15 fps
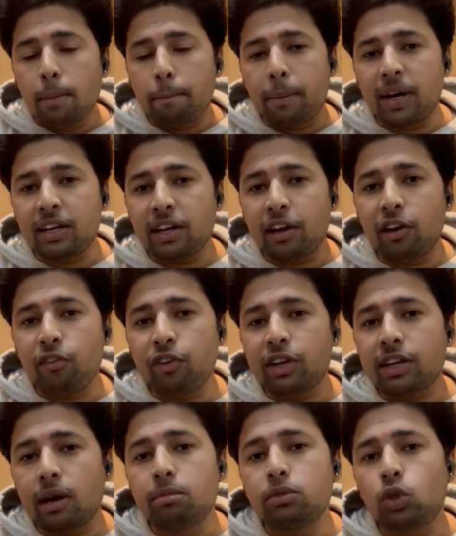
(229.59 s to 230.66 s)
But if
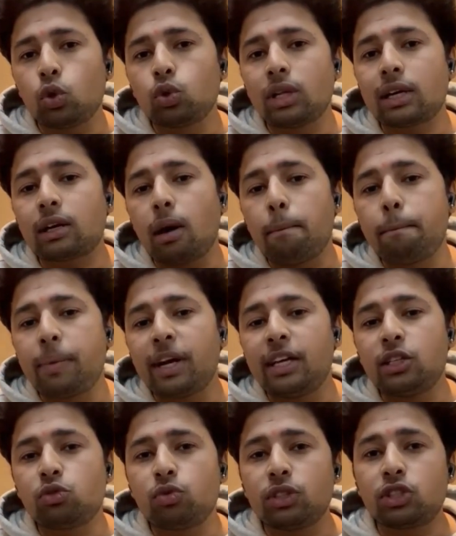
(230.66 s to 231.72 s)
it come to the
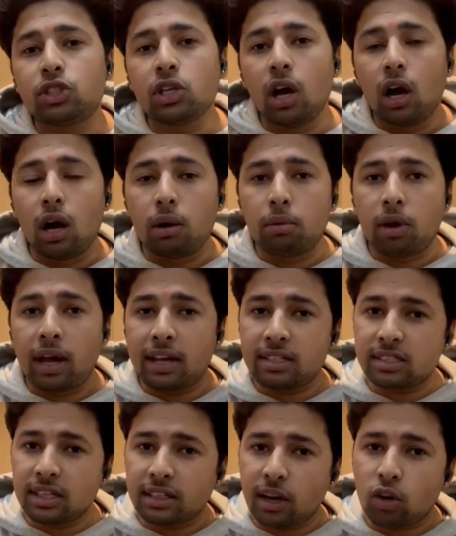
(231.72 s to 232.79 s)
companies which
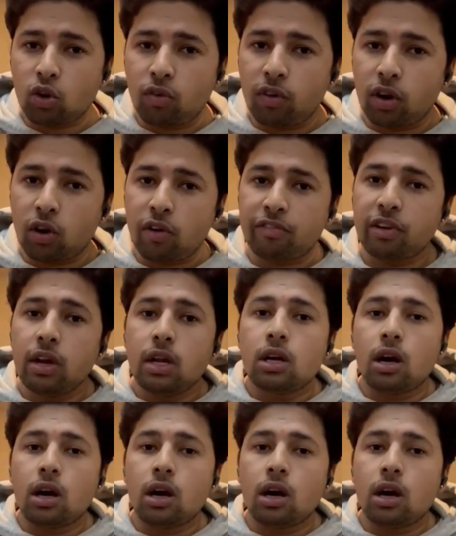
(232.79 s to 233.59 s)
has the turnover of